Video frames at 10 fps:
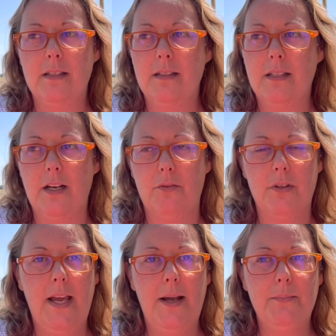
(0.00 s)
you know, the
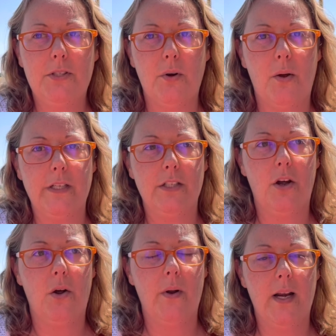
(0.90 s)
labs don't always
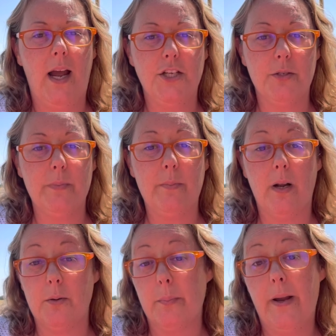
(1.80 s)
know, and I should be
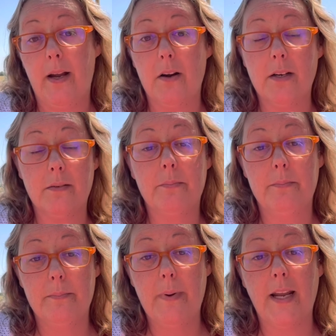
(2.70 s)
better prepared and
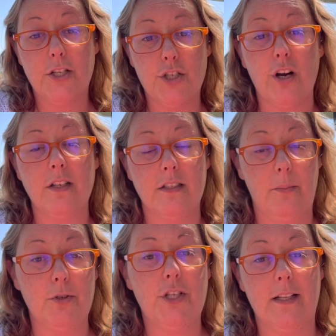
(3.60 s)
make sure and
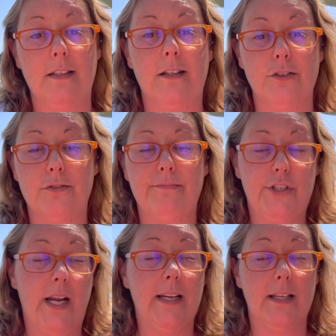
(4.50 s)
double check that they're
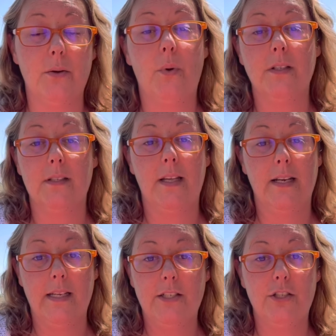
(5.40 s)
checking the ones that they
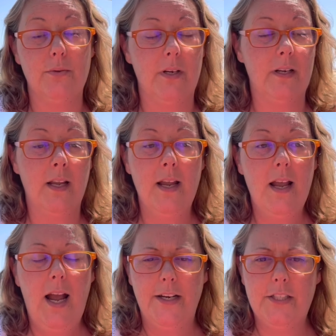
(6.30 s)
need to. And
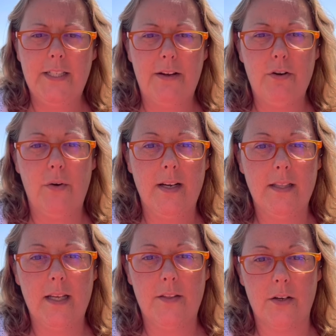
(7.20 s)
I just take for granted
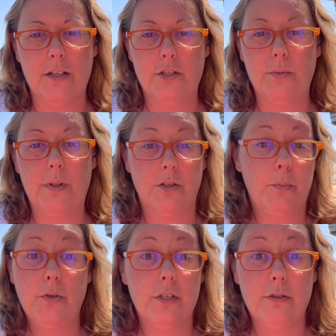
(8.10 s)
that they're going to do what they're
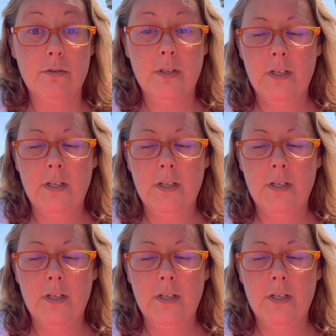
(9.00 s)
supposed to do